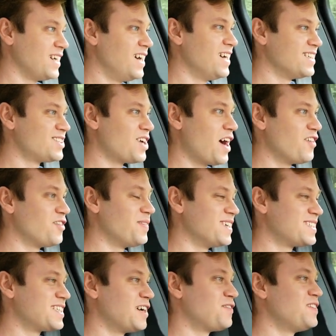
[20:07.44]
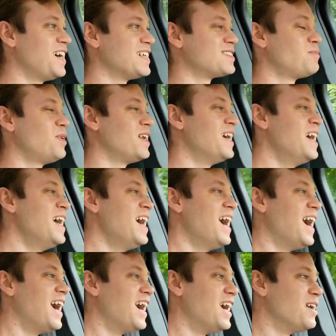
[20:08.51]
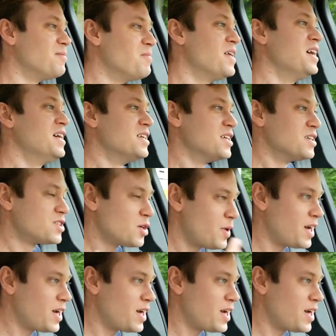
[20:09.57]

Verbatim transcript: and driving myself nuts. But, um, so